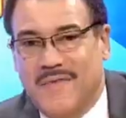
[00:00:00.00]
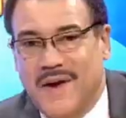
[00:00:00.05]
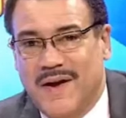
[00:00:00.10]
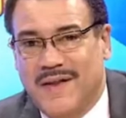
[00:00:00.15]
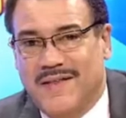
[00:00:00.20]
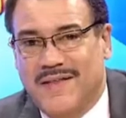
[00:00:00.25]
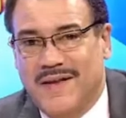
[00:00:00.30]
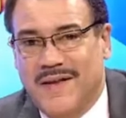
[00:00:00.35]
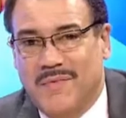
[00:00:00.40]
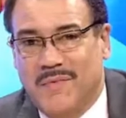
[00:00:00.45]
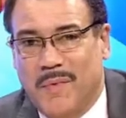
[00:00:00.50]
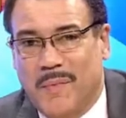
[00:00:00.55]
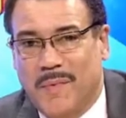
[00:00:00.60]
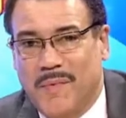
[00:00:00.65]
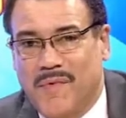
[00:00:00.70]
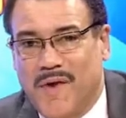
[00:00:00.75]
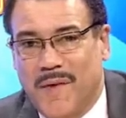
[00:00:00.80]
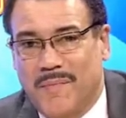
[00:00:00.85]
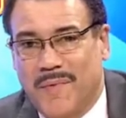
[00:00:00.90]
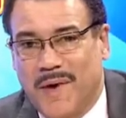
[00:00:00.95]
right there. We'll be
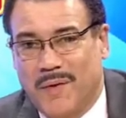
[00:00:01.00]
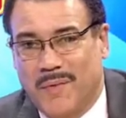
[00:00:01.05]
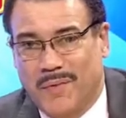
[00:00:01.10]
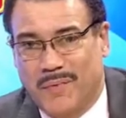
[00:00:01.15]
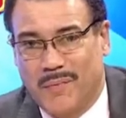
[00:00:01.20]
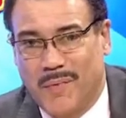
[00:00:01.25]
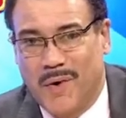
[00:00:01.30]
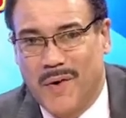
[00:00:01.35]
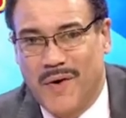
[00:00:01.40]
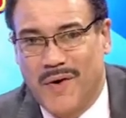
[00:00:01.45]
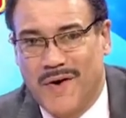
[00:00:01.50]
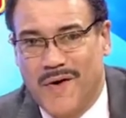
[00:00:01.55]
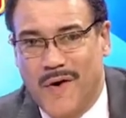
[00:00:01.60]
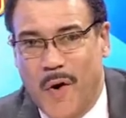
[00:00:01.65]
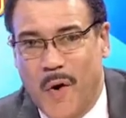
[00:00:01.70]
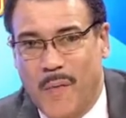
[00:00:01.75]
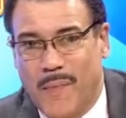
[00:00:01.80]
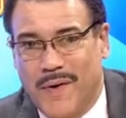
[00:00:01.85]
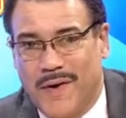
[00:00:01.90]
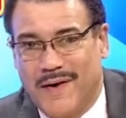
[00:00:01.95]
right back with more
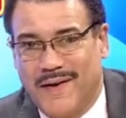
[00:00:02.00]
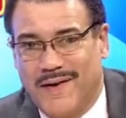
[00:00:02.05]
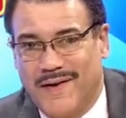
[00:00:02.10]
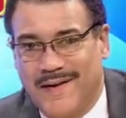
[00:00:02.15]
Open.